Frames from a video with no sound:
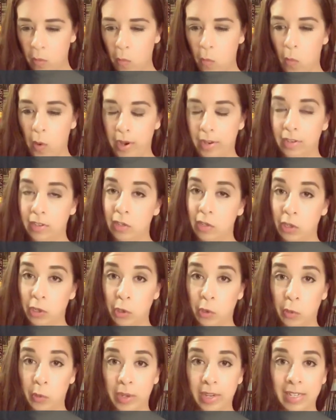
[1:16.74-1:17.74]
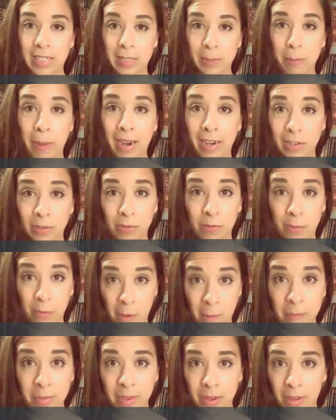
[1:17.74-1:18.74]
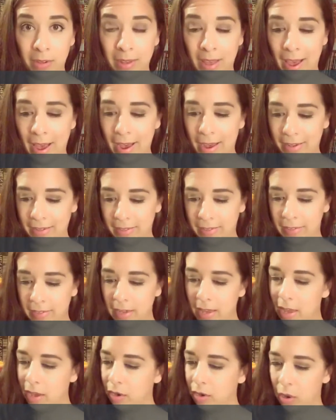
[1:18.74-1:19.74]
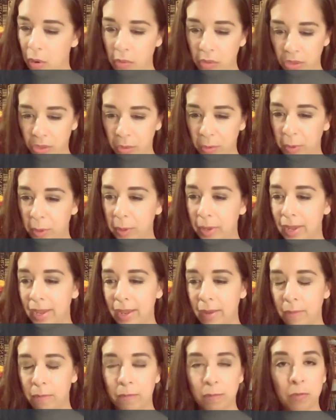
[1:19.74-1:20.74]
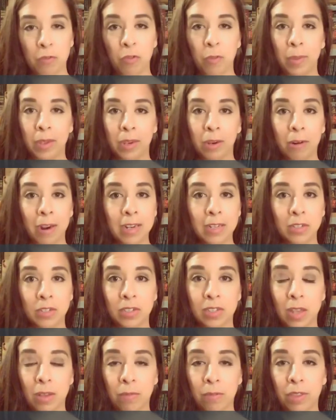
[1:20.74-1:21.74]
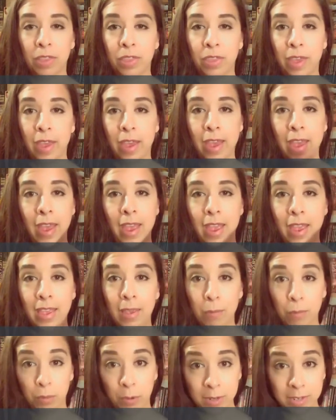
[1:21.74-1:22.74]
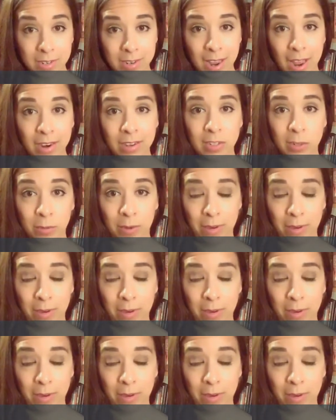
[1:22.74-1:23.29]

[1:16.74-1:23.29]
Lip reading: what to expect from the class. Go through it, familiarize yourself with it, print it out as a